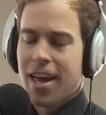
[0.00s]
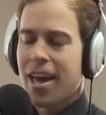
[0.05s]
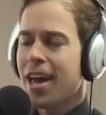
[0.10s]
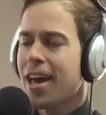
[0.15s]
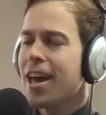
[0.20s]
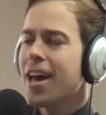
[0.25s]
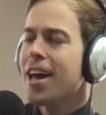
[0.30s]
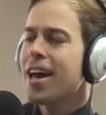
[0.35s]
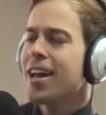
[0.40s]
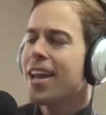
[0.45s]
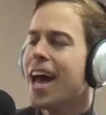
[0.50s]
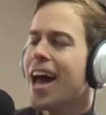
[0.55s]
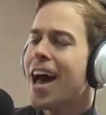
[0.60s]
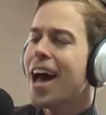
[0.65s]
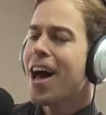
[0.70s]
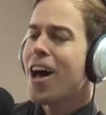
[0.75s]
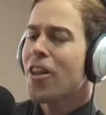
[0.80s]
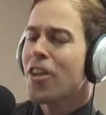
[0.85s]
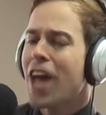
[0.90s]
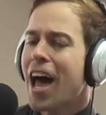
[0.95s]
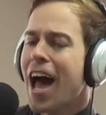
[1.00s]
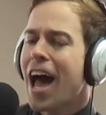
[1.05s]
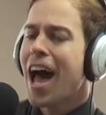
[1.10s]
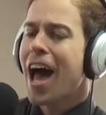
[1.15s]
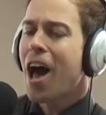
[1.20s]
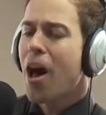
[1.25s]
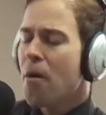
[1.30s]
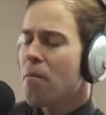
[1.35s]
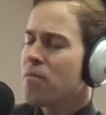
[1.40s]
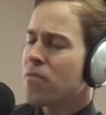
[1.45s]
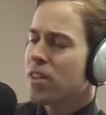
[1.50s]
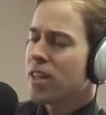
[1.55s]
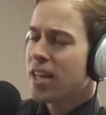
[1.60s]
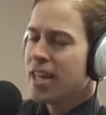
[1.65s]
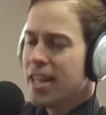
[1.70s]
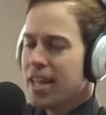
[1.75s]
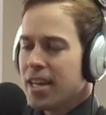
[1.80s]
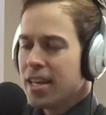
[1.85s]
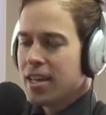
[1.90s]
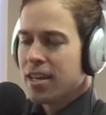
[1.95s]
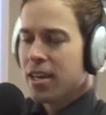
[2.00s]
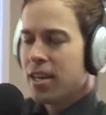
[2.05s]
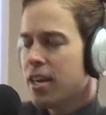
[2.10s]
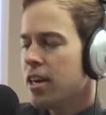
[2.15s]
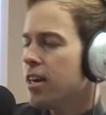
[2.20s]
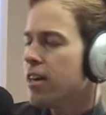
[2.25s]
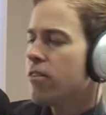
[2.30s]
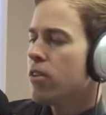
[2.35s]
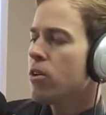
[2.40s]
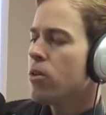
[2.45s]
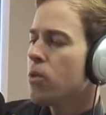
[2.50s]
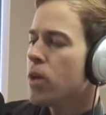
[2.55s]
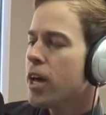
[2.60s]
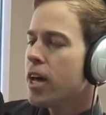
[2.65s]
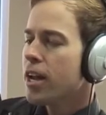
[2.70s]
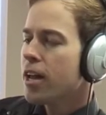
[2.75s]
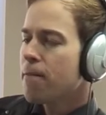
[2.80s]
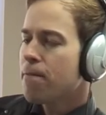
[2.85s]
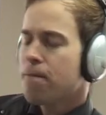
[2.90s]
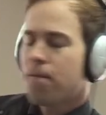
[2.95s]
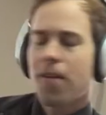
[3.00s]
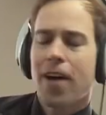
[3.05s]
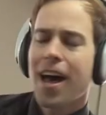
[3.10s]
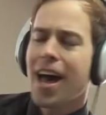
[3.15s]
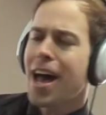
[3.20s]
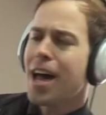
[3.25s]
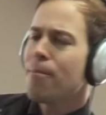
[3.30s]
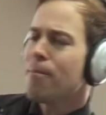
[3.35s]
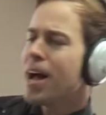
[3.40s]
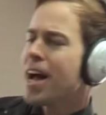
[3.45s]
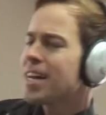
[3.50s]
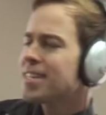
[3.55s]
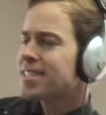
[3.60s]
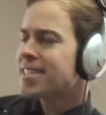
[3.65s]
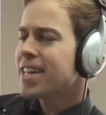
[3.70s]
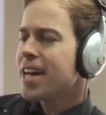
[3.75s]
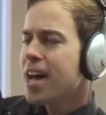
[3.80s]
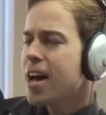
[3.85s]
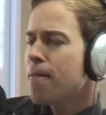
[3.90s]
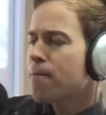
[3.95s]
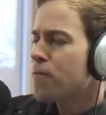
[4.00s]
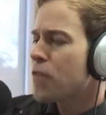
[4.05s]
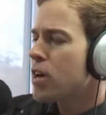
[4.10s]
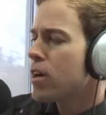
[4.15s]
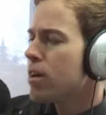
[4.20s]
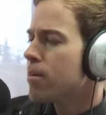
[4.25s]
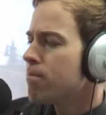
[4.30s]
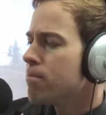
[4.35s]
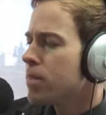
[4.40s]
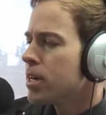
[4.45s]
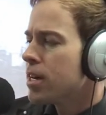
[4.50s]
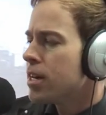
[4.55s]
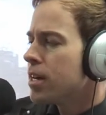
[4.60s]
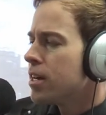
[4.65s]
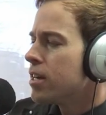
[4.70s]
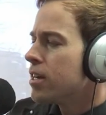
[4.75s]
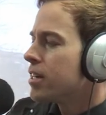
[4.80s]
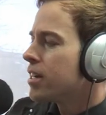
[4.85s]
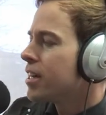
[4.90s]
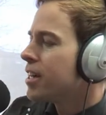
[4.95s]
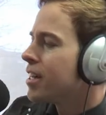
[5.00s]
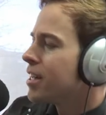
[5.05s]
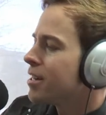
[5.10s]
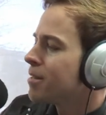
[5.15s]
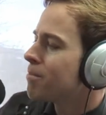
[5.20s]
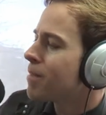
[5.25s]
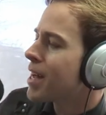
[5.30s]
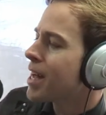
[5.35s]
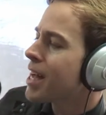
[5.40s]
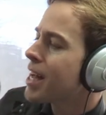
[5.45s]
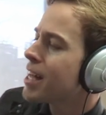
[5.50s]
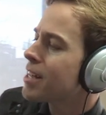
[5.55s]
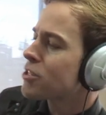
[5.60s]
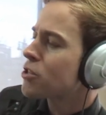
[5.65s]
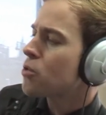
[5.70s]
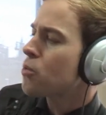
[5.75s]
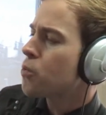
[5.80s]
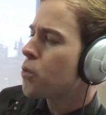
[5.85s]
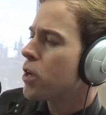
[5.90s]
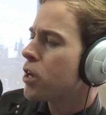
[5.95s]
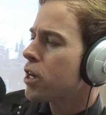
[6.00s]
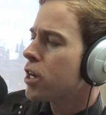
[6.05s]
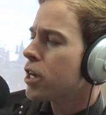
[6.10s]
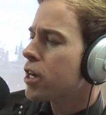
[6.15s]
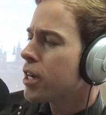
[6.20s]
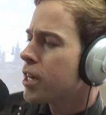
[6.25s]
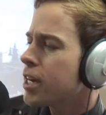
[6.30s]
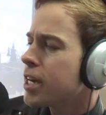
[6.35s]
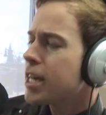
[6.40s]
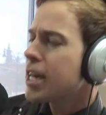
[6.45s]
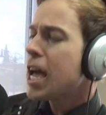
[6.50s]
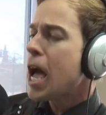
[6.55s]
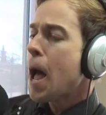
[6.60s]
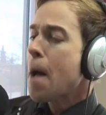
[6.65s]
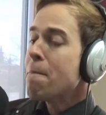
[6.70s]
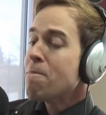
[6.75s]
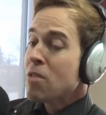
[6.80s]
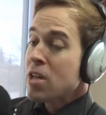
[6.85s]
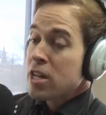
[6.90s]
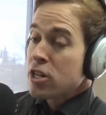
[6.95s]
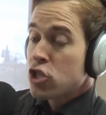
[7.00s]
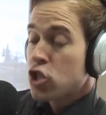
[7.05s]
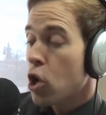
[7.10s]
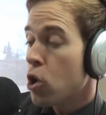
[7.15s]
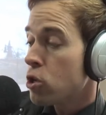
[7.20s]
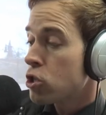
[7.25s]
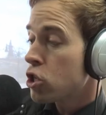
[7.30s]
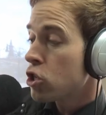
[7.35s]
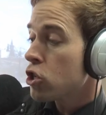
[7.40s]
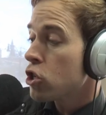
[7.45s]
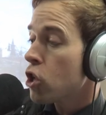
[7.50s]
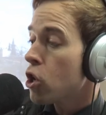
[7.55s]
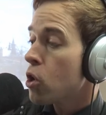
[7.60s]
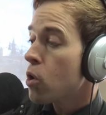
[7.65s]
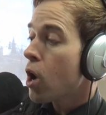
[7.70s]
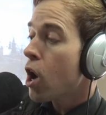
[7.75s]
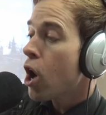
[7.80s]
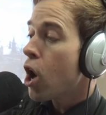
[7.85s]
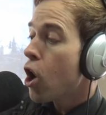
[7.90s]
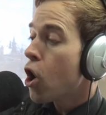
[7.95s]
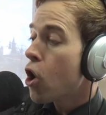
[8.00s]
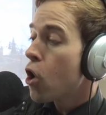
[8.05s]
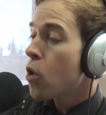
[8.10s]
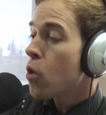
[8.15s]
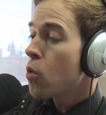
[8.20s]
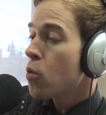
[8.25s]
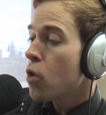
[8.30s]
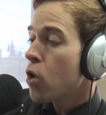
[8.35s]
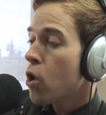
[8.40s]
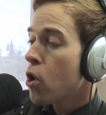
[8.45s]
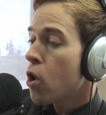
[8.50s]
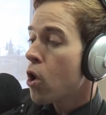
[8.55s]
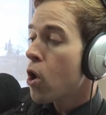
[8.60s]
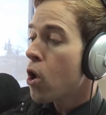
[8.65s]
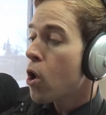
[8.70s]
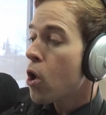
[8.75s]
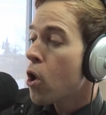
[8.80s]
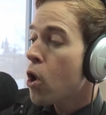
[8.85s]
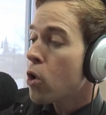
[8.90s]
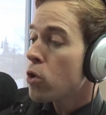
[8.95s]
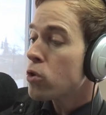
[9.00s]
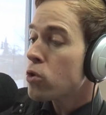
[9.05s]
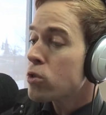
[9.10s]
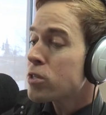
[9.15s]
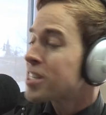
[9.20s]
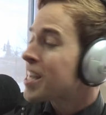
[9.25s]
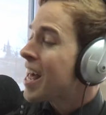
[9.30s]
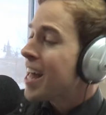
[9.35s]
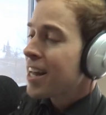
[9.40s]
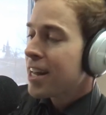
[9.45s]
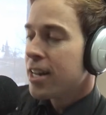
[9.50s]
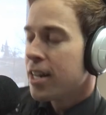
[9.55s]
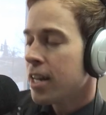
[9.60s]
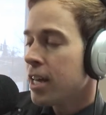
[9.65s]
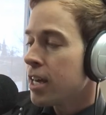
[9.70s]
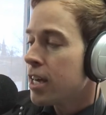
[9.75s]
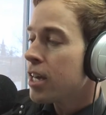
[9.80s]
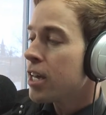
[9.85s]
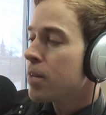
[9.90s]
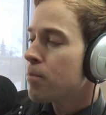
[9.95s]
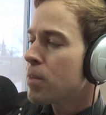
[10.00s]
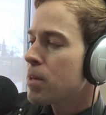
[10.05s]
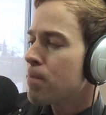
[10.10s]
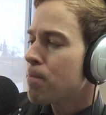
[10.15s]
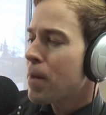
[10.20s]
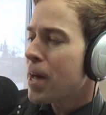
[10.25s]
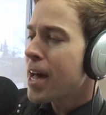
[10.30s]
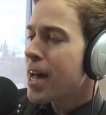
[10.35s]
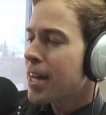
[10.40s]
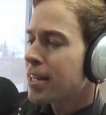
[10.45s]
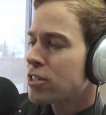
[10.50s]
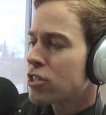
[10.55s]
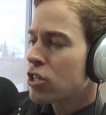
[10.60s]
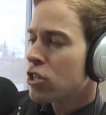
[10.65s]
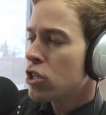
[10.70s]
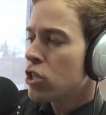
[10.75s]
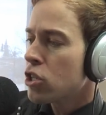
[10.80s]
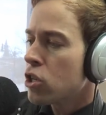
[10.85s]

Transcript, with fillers: Hey, now, now, even when I find myself a million miles away, don't you know all roads lead me back to